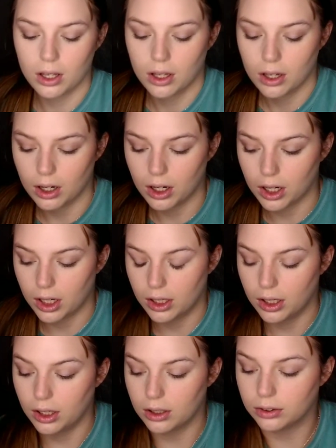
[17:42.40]
All right,
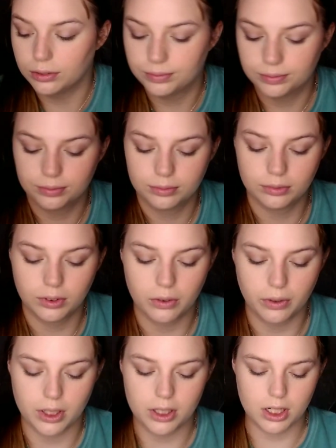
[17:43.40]
now I'm
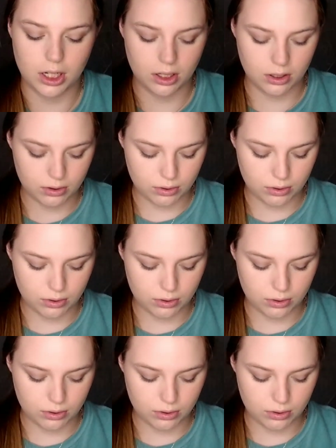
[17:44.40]
going to take,